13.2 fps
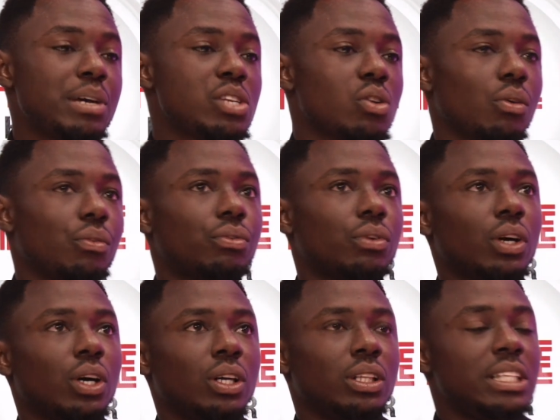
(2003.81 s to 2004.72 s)
of
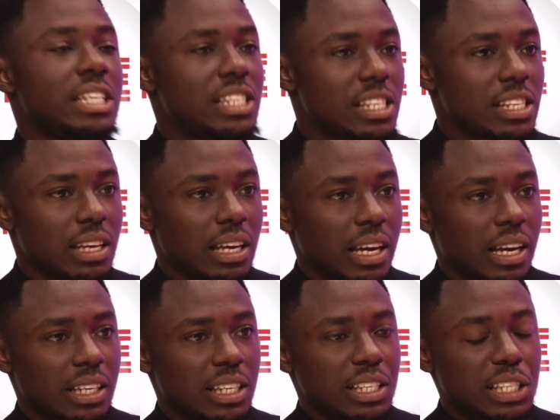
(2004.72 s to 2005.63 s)
these
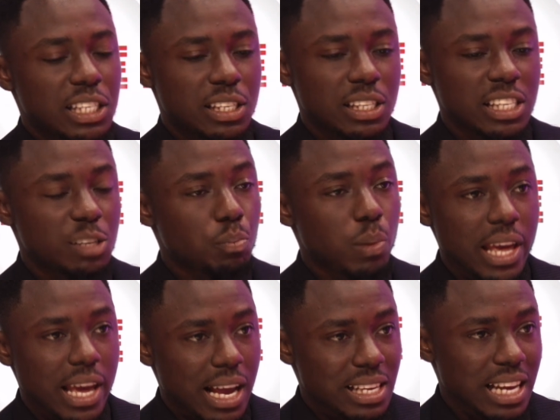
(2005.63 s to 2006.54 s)

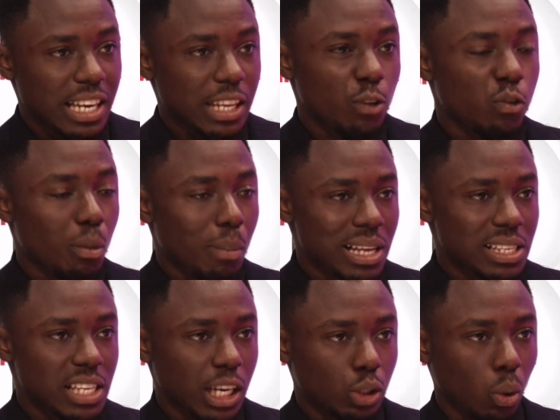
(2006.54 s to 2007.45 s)
players at the informal
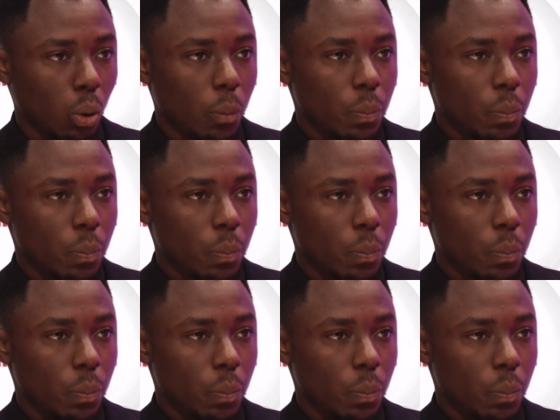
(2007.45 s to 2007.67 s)
sector,